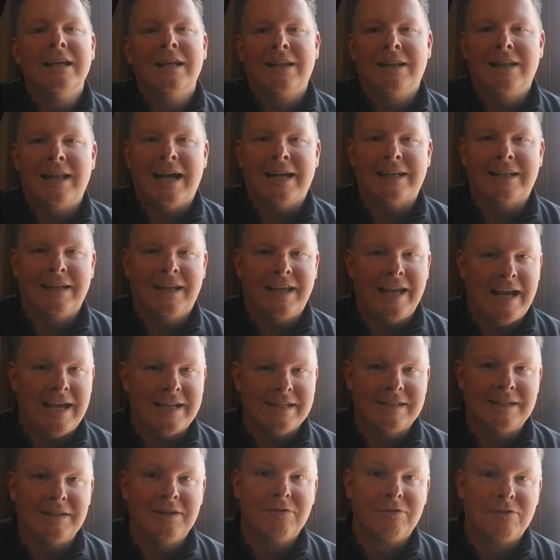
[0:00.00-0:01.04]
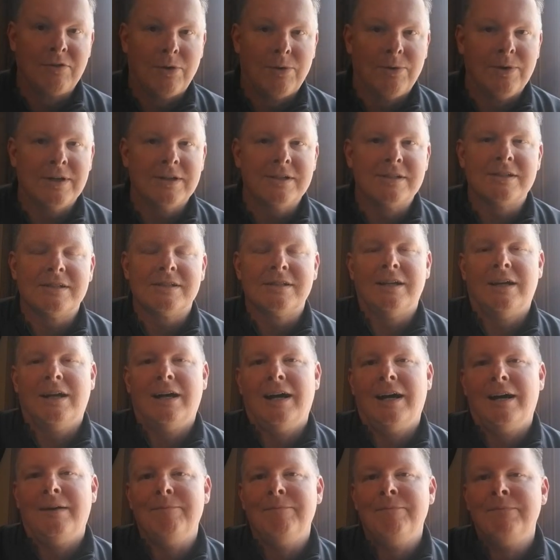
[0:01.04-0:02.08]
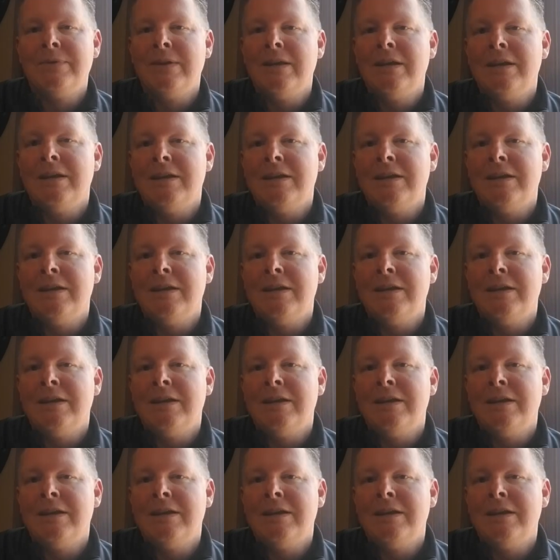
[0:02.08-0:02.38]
lactic acid, of course, um,